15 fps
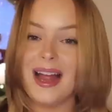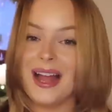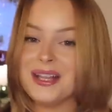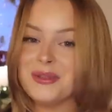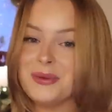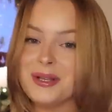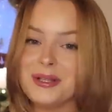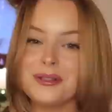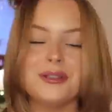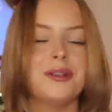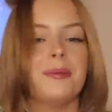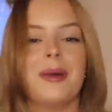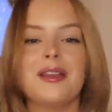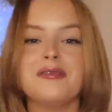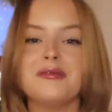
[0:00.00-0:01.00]
I had to
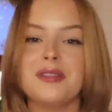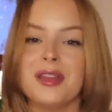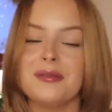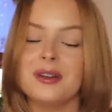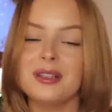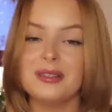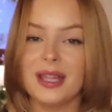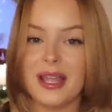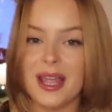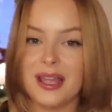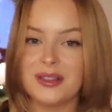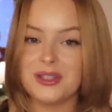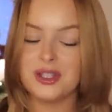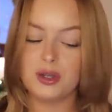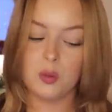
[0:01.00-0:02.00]
include my favorite
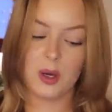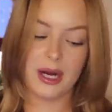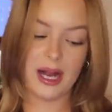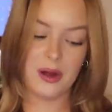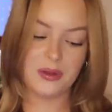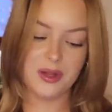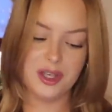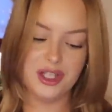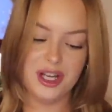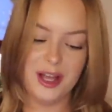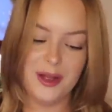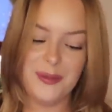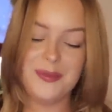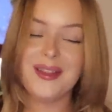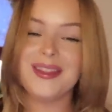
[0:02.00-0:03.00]
leggings to work out in the
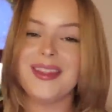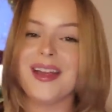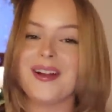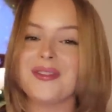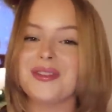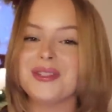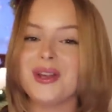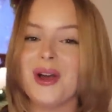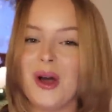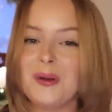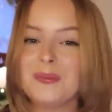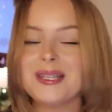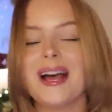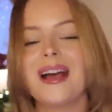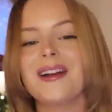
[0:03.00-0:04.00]
gym. They are the
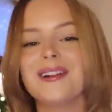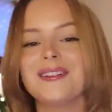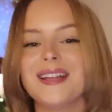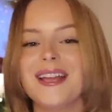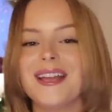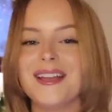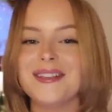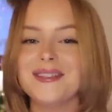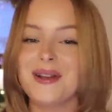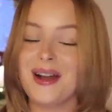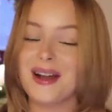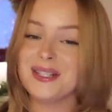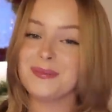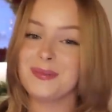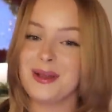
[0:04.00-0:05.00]
Tom Tiger leggings. You
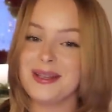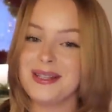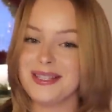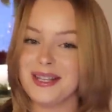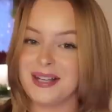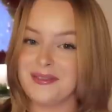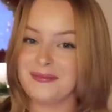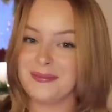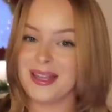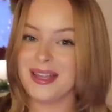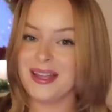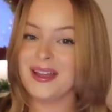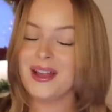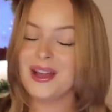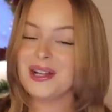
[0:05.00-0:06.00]
guys are probably sick of
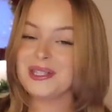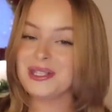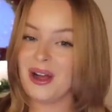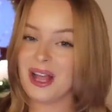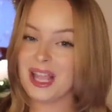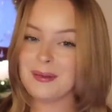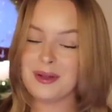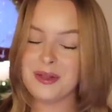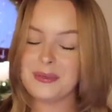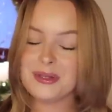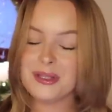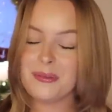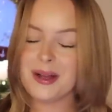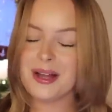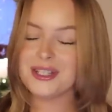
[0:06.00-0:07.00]
me talking about them
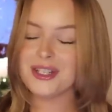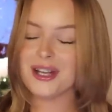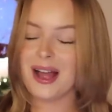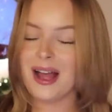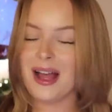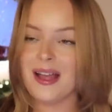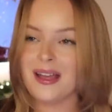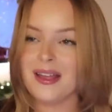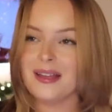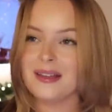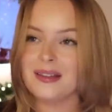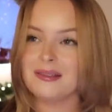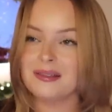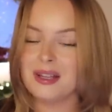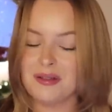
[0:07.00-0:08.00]
so much.
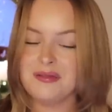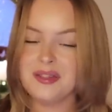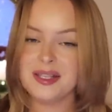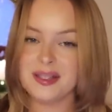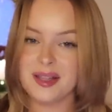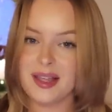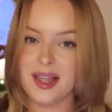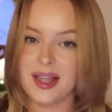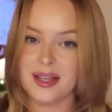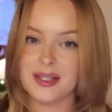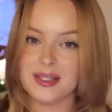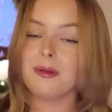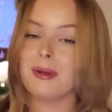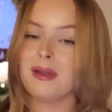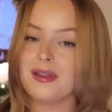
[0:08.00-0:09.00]
I love these
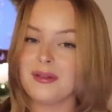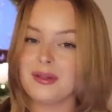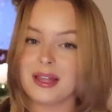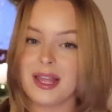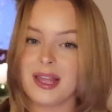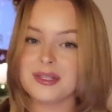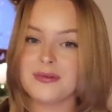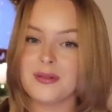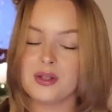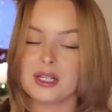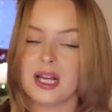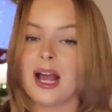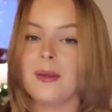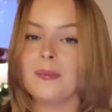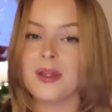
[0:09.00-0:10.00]
leggings. They're my favorite leggings of all
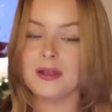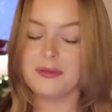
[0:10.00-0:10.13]
time.